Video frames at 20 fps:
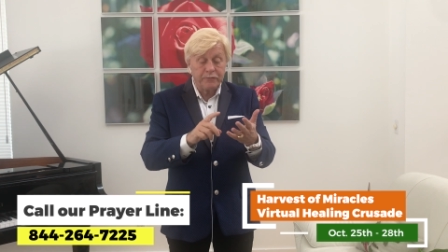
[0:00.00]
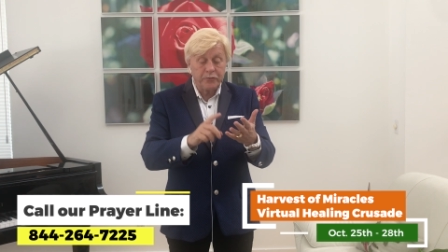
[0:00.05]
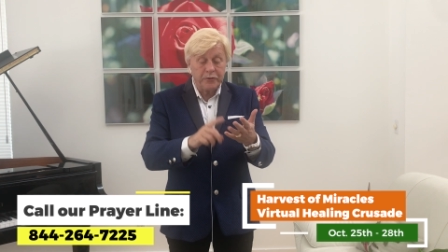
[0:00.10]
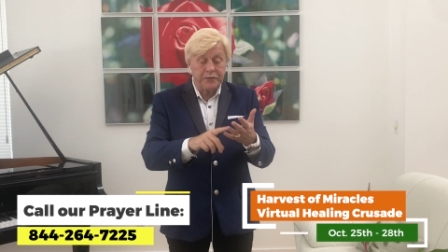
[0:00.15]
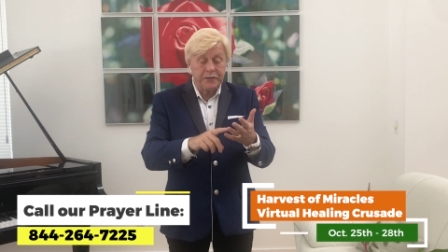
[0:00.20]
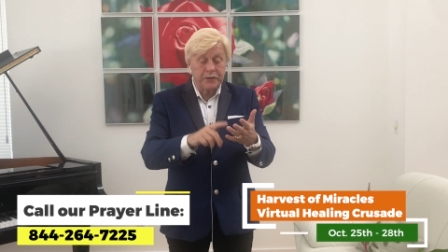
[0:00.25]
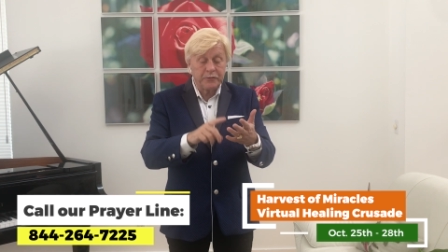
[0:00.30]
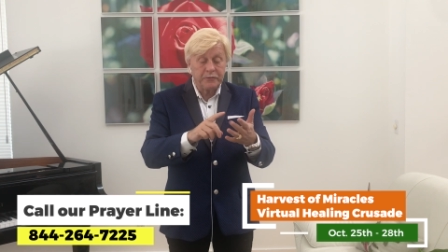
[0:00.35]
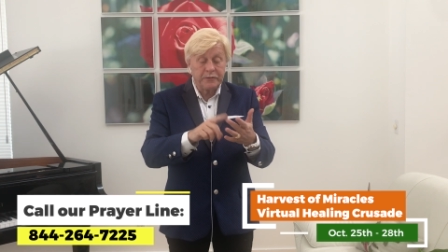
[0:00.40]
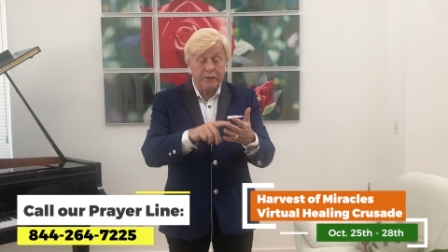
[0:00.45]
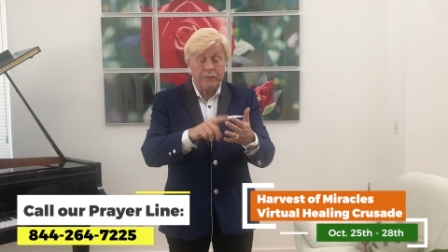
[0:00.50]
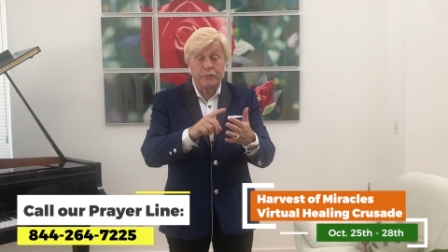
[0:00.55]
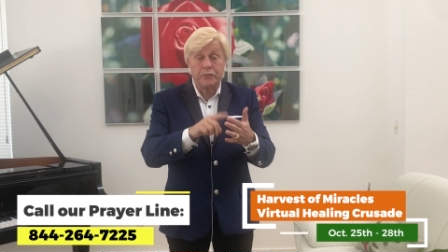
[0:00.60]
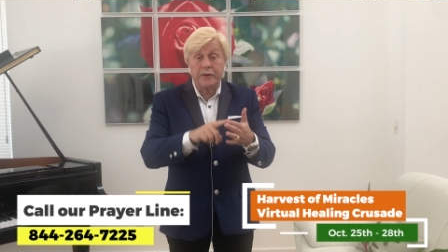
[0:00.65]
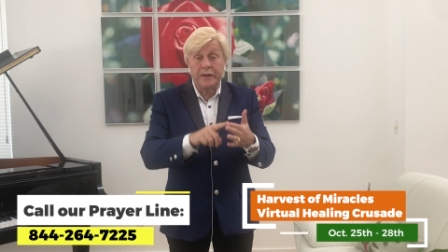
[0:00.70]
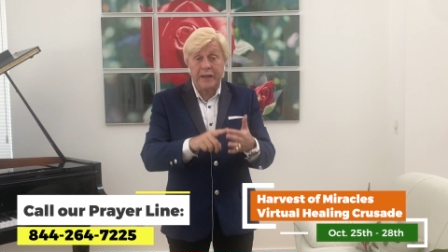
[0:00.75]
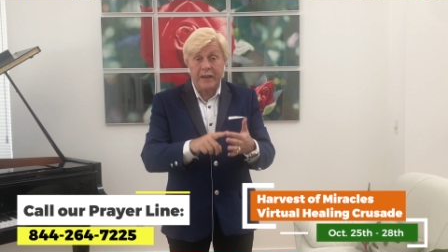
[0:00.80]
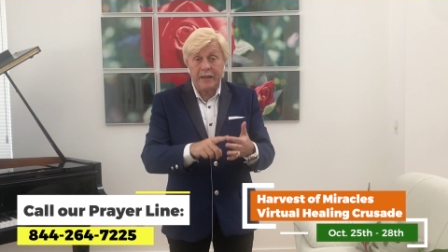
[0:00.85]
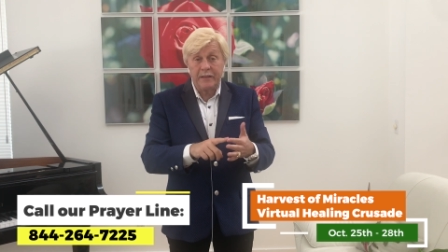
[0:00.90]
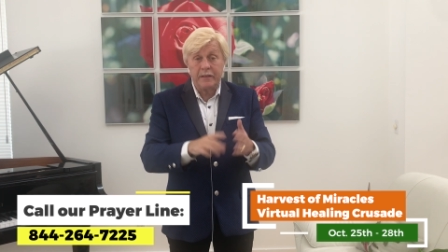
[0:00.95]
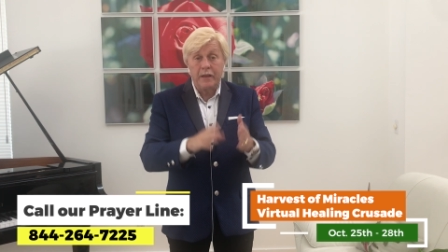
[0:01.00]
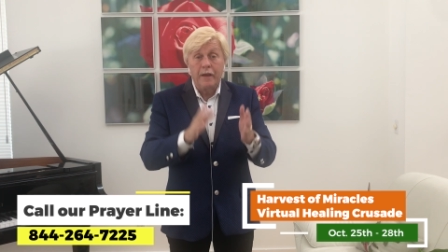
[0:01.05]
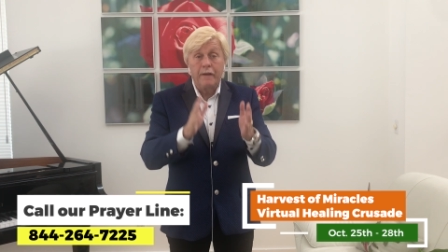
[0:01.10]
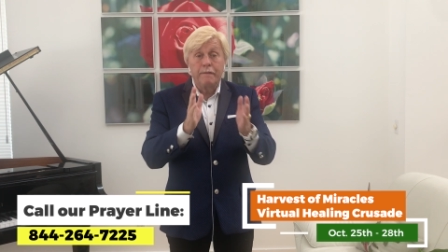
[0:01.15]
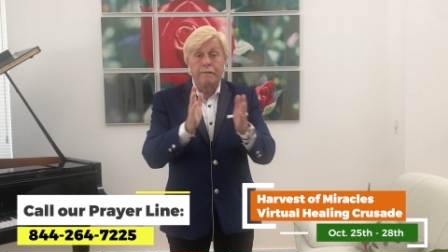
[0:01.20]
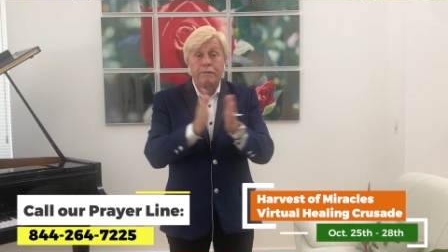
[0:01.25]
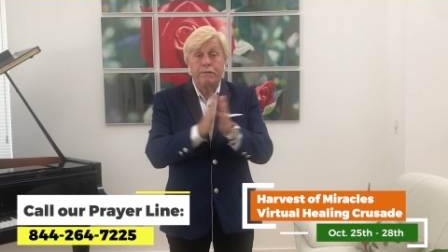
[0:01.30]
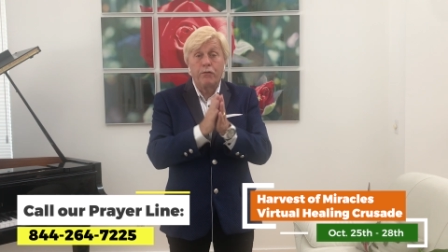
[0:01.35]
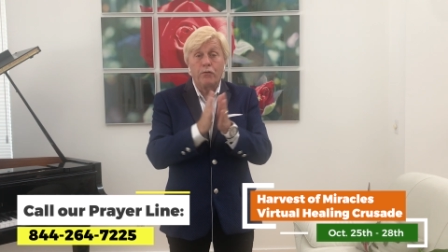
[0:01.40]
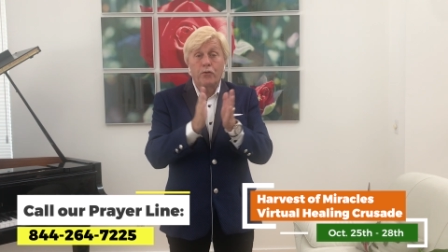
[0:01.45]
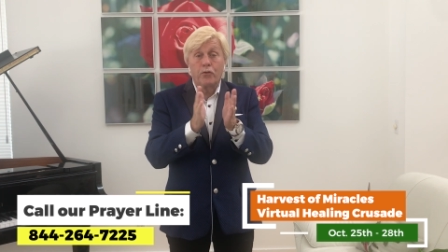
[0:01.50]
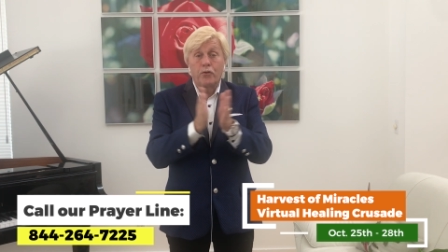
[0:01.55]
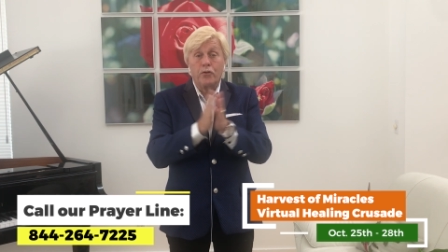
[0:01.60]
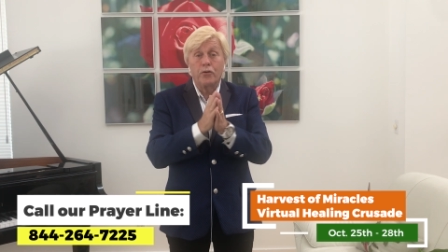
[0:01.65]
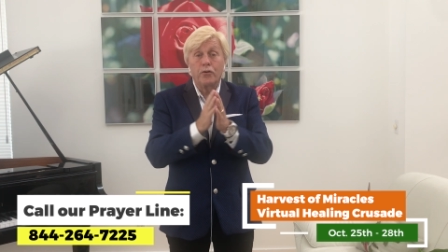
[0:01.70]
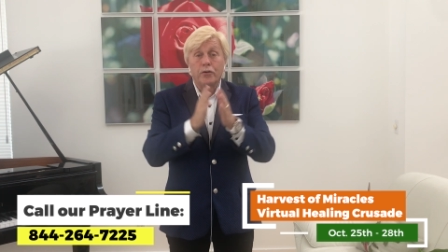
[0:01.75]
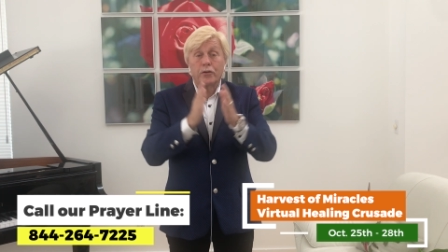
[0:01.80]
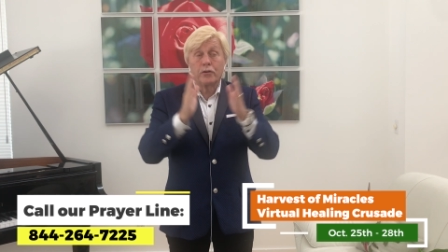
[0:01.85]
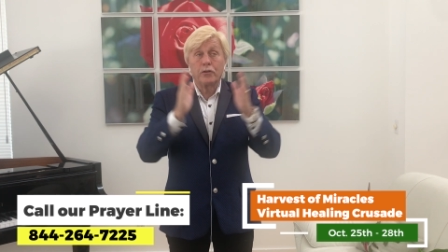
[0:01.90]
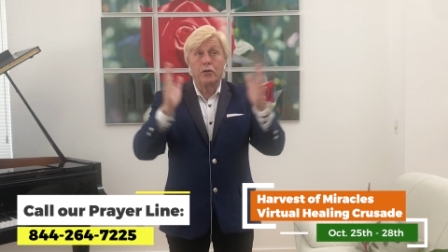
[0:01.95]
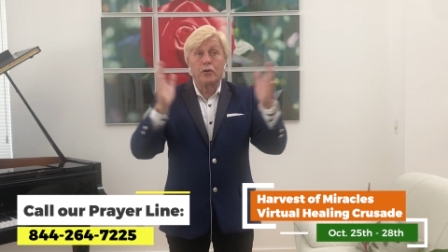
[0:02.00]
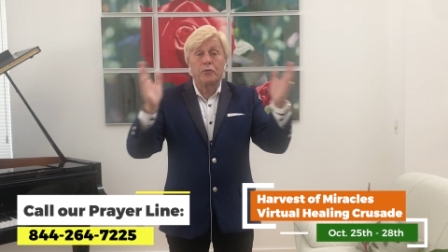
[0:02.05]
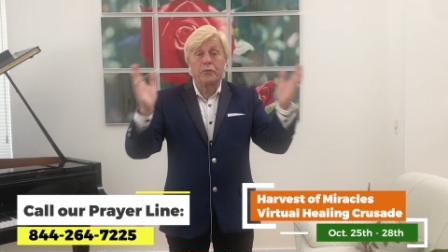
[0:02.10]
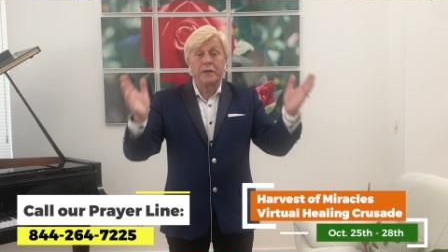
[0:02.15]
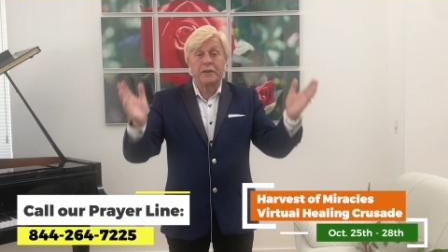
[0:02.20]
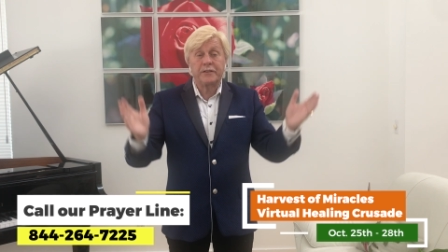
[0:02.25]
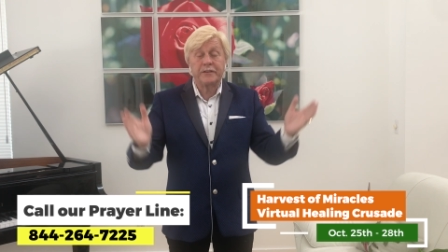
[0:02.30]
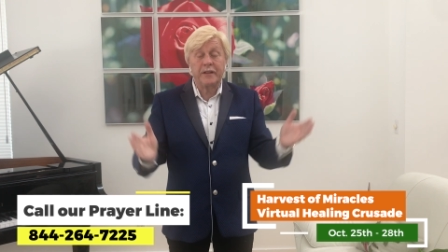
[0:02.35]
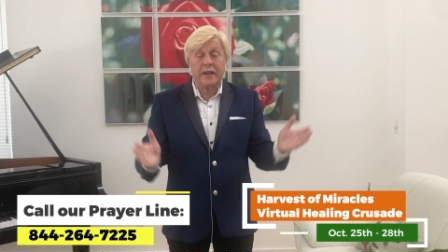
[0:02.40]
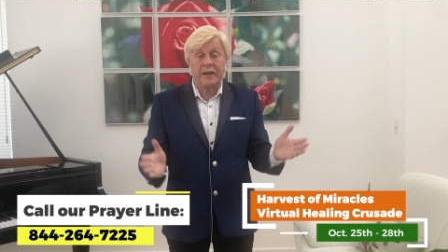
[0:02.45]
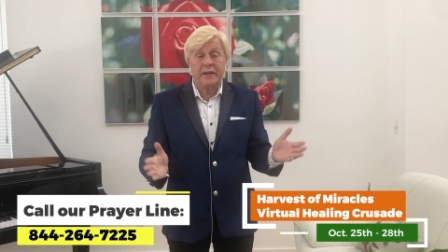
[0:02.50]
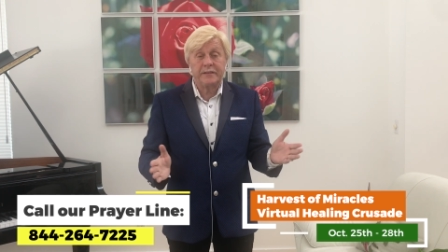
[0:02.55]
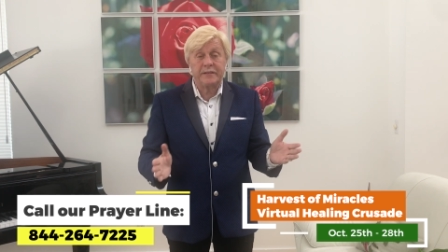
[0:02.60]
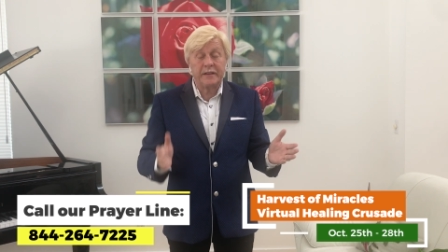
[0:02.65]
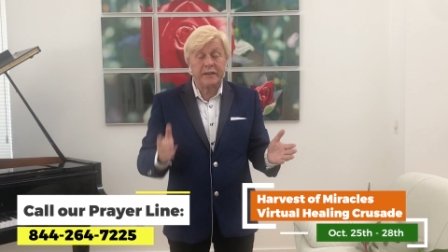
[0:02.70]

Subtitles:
26th, 27th, 28th. Four glorious nights.